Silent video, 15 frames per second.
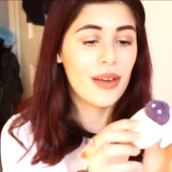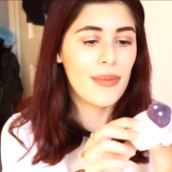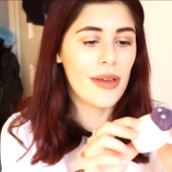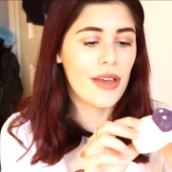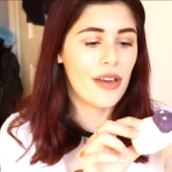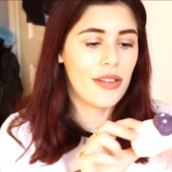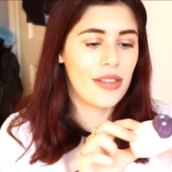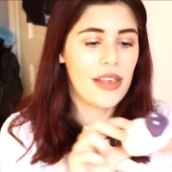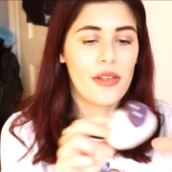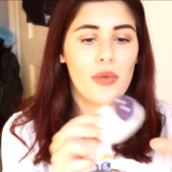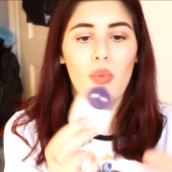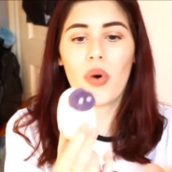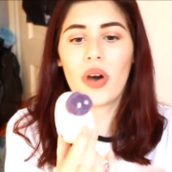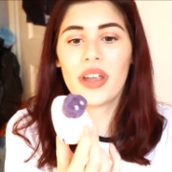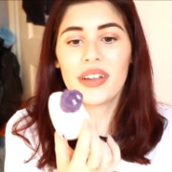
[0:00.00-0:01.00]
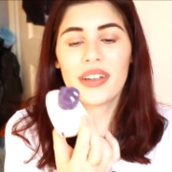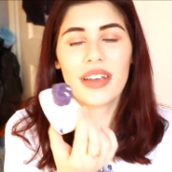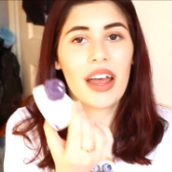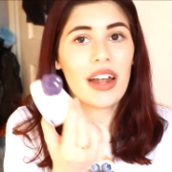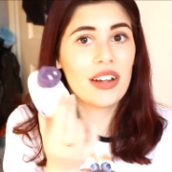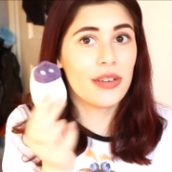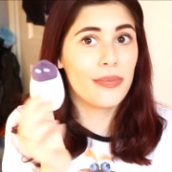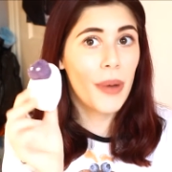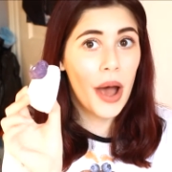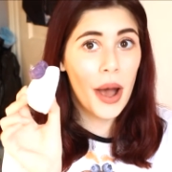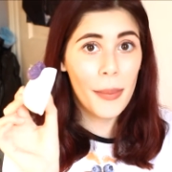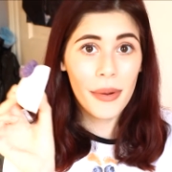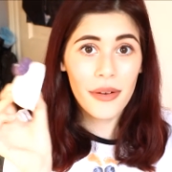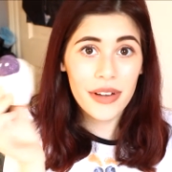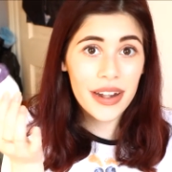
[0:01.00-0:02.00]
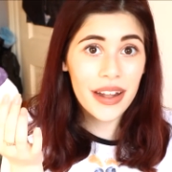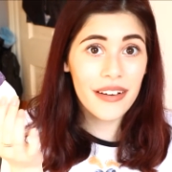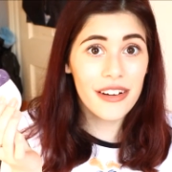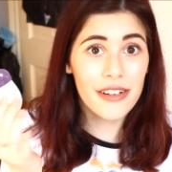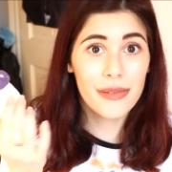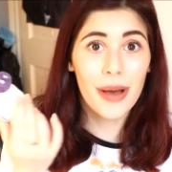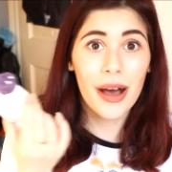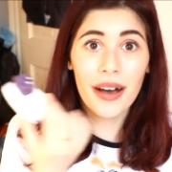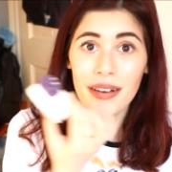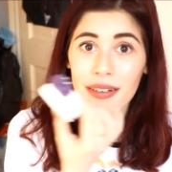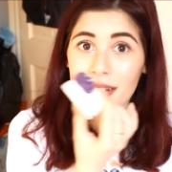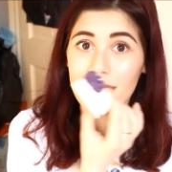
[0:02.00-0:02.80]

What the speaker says: because there's white and purple in there as well.